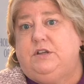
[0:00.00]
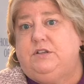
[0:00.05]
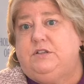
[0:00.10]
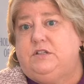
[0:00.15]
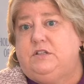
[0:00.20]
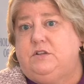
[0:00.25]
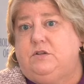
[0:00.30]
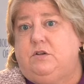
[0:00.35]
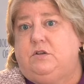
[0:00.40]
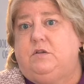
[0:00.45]
to
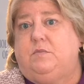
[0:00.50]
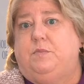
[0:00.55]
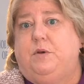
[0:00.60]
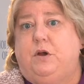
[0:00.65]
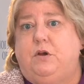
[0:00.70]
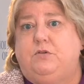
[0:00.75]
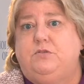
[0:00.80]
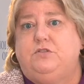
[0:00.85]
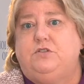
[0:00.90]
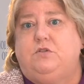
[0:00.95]
consider the
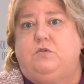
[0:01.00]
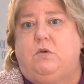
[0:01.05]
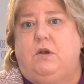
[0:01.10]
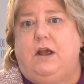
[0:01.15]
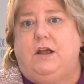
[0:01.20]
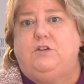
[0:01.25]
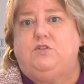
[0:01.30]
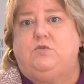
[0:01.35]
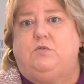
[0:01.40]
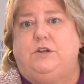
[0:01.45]

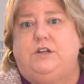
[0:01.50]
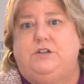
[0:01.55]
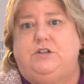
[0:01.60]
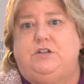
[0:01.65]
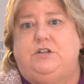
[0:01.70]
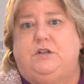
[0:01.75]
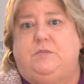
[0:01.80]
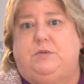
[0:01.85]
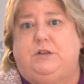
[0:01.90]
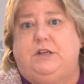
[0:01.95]

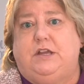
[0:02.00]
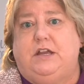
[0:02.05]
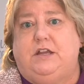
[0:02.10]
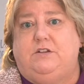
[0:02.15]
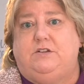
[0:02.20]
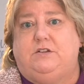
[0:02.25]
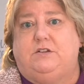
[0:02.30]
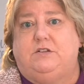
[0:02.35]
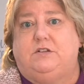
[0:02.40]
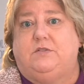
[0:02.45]
post-graduation
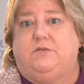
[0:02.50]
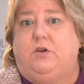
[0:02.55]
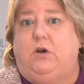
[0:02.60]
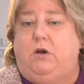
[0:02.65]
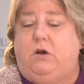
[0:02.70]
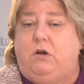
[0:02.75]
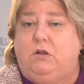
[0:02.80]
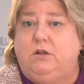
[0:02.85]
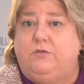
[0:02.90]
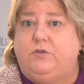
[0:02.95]
implications of
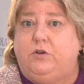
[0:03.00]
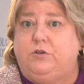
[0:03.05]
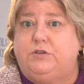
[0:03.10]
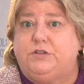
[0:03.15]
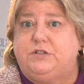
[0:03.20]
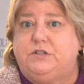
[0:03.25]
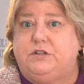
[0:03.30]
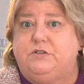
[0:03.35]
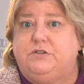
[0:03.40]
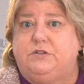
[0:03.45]
all of your
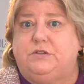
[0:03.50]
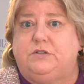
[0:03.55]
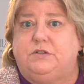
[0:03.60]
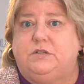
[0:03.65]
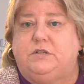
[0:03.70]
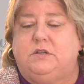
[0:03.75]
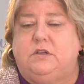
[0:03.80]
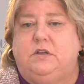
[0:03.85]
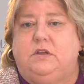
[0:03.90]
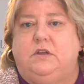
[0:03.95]

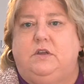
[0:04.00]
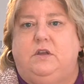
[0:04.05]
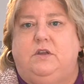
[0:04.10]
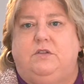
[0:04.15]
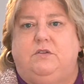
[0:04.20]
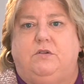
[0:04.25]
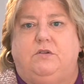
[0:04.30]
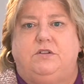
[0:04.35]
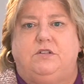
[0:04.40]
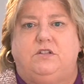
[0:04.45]
decisions.
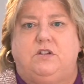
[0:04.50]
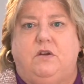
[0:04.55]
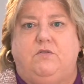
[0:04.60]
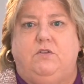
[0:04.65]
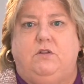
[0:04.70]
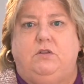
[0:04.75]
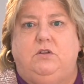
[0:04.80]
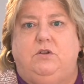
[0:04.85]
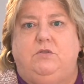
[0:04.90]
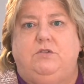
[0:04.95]
There are
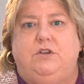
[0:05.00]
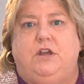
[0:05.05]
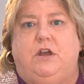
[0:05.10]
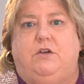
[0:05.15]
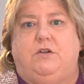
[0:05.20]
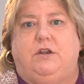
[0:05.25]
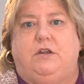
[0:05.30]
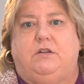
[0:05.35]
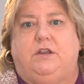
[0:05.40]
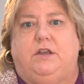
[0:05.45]
several loan
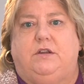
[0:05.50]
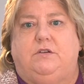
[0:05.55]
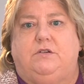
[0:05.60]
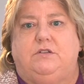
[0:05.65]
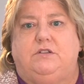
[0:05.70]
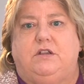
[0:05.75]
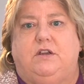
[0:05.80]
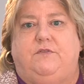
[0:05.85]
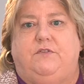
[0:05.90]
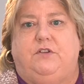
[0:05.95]

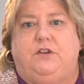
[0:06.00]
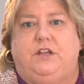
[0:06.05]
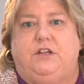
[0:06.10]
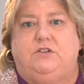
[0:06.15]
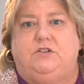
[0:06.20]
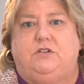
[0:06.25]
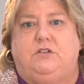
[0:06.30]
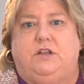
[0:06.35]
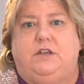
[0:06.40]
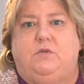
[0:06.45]
calculators at
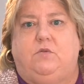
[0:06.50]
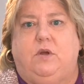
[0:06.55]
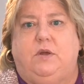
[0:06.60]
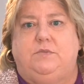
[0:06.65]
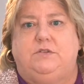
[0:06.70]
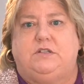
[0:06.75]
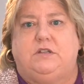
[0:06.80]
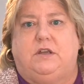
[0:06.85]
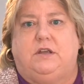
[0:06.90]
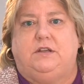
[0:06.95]
financial aid
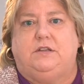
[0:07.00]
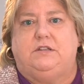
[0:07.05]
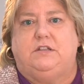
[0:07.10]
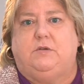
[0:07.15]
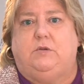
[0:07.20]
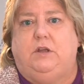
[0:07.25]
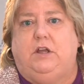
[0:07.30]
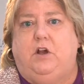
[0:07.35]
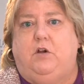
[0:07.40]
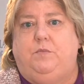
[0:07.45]
websites
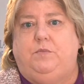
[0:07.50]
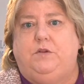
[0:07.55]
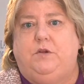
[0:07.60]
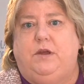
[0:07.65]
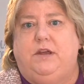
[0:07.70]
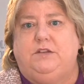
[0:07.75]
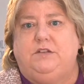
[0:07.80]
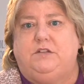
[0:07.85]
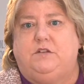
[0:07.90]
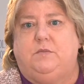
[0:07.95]
that will help you
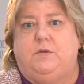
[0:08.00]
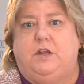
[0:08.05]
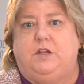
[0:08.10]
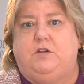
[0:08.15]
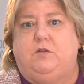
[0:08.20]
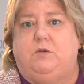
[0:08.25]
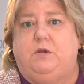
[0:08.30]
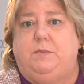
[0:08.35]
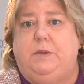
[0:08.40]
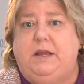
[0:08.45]
estimate
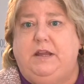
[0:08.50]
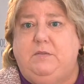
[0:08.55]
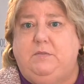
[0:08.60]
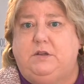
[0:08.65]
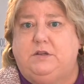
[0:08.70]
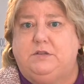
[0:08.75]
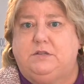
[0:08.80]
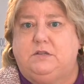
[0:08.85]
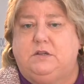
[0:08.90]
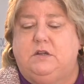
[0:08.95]
your
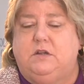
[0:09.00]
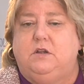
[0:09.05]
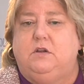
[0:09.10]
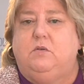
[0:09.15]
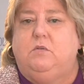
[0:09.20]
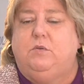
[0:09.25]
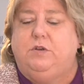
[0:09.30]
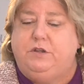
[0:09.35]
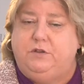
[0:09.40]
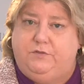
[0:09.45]
repayments
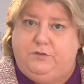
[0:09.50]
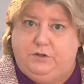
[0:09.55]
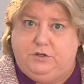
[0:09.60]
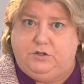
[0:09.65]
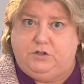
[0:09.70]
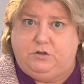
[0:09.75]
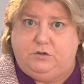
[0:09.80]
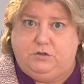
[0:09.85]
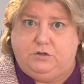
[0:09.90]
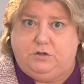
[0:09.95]
when you
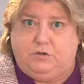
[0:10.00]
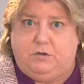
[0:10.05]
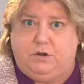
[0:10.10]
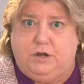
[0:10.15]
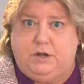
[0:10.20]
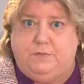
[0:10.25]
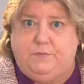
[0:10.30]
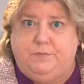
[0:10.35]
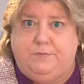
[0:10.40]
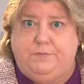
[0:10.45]
finish your
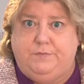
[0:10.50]
degree.